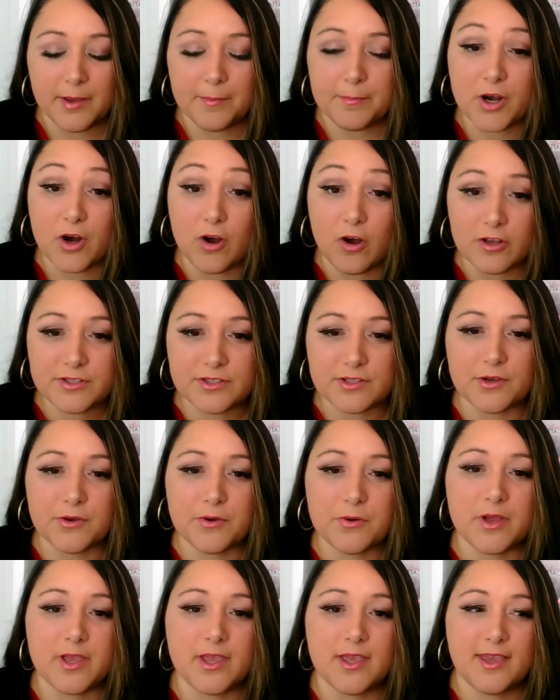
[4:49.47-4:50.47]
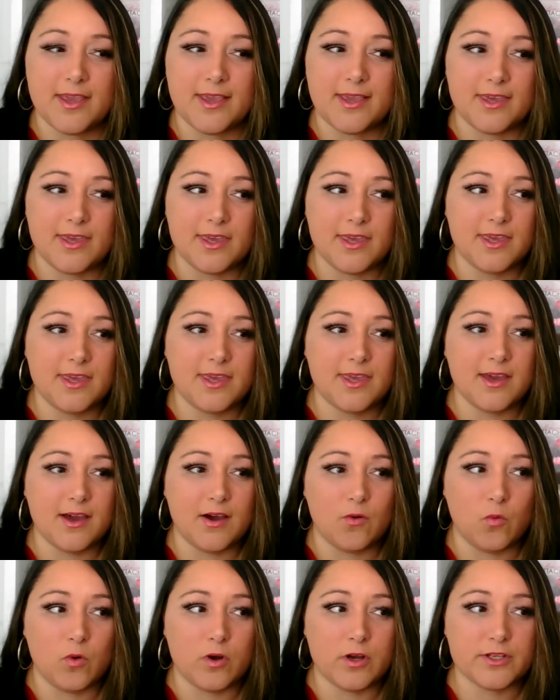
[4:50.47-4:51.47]
but also he
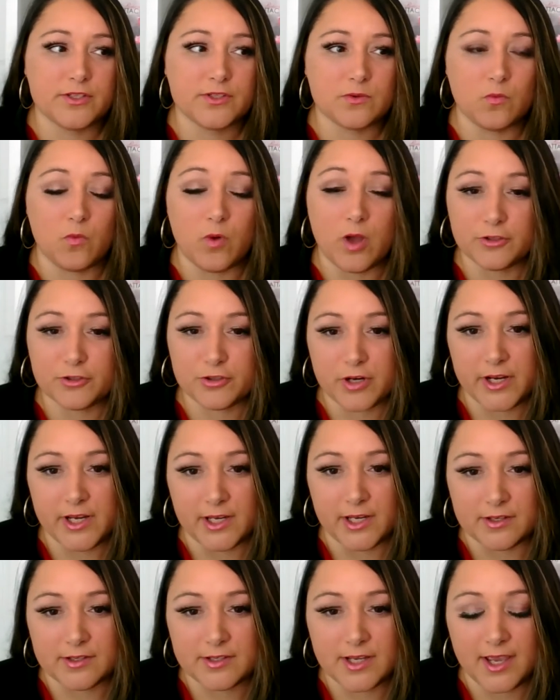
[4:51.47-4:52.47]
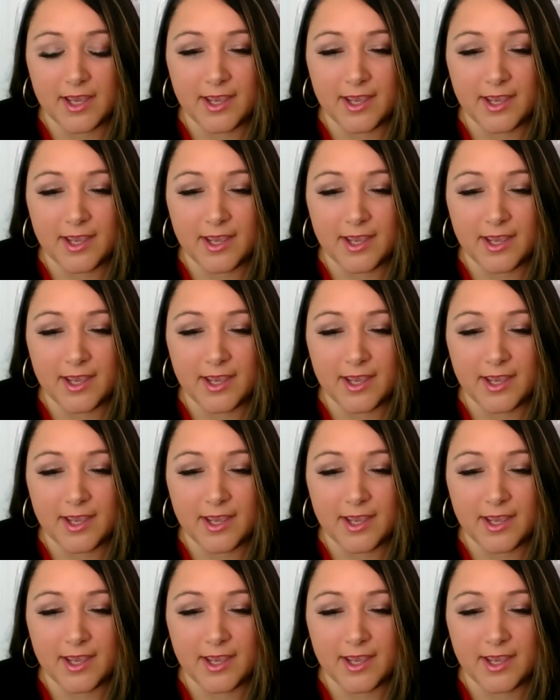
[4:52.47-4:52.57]
was well trained,